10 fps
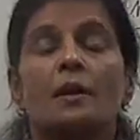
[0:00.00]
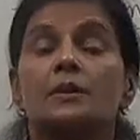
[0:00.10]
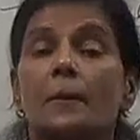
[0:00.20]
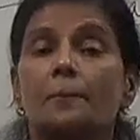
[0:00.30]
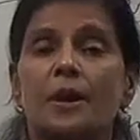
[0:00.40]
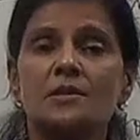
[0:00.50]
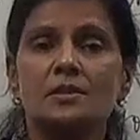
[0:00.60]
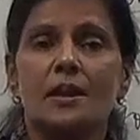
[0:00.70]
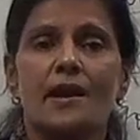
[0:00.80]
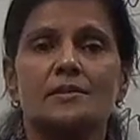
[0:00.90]
Depressed
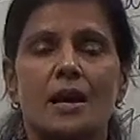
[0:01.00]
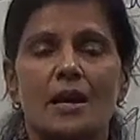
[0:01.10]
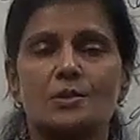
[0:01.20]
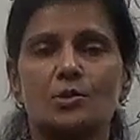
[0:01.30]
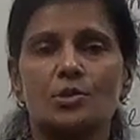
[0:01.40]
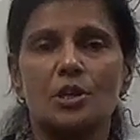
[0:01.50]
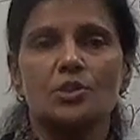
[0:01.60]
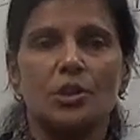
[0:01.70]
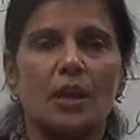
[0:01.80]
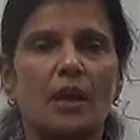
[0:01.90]
Class
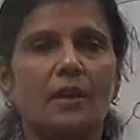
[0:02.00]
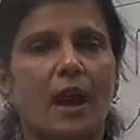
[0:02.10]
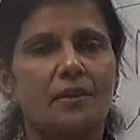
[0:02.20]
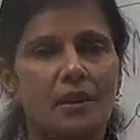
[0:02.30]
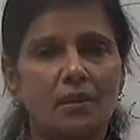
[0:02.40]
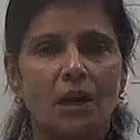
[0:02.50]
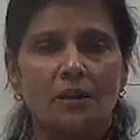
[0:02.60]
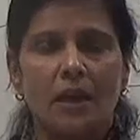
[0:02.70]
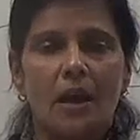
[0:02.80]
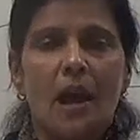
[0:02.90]
Association in
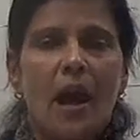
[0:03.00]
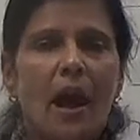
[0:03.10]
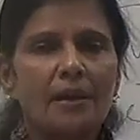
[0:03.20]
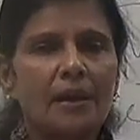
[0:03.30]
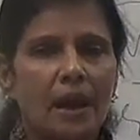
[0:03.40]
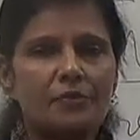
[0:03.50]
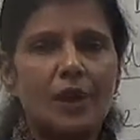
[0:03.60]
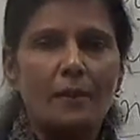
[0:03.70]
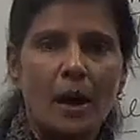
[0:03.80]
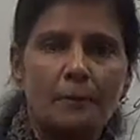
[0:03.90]
1930 and gave
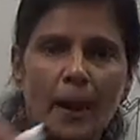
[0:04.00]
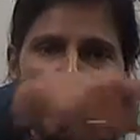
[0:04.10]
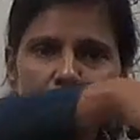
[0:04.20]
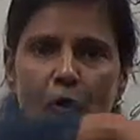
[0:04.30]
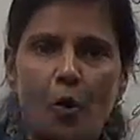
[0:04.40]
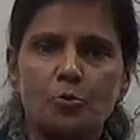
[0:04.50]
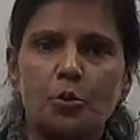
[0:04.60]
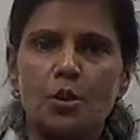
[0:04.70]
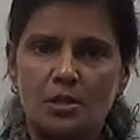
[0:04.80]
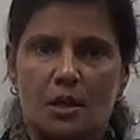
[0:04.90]
them a platform to
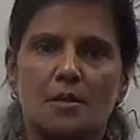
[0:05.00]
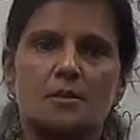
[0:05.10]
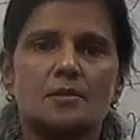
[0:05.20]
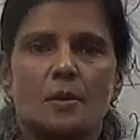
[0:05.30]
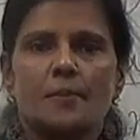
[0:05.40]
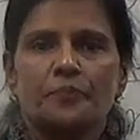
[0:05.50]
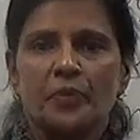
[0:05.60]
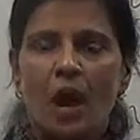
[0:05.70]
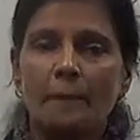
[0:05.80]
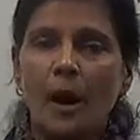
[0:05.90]
discuss
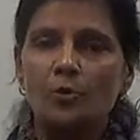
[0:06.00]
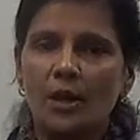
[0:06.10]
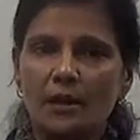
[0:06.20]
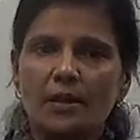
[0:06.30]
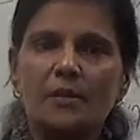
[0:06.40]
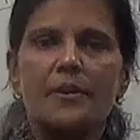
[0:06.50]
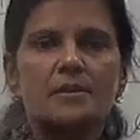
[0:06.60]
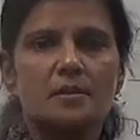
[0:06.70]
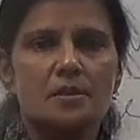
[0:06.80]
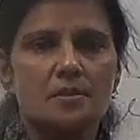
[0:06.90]
about their
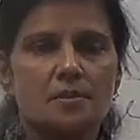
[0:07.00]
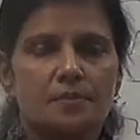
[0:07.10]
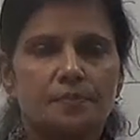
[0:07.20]
grievances.